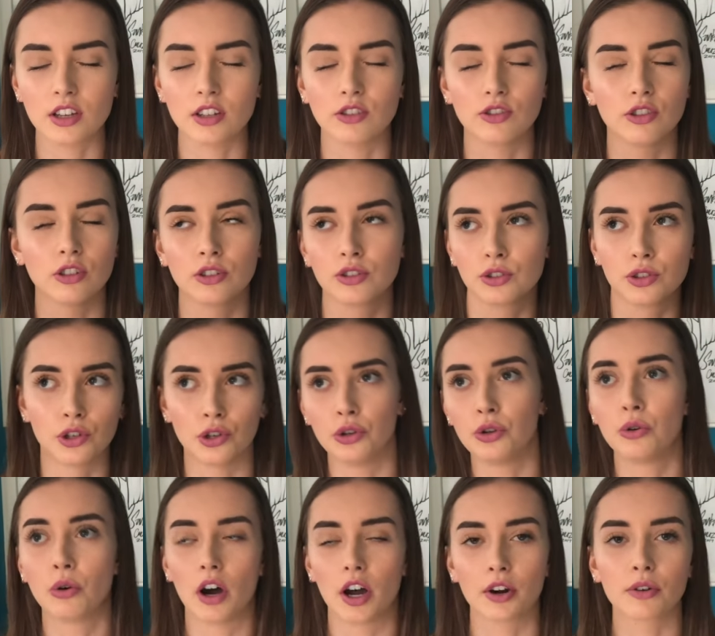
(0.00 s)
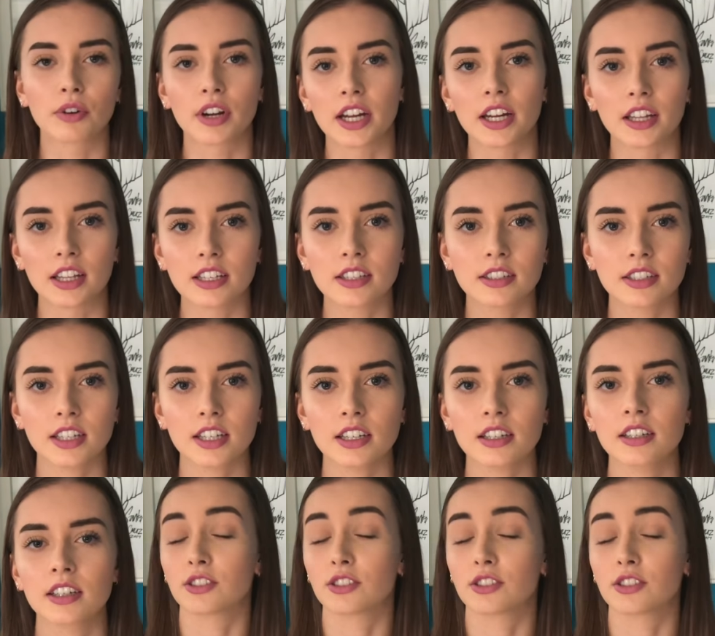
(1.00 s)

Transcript: is just too unrealistic,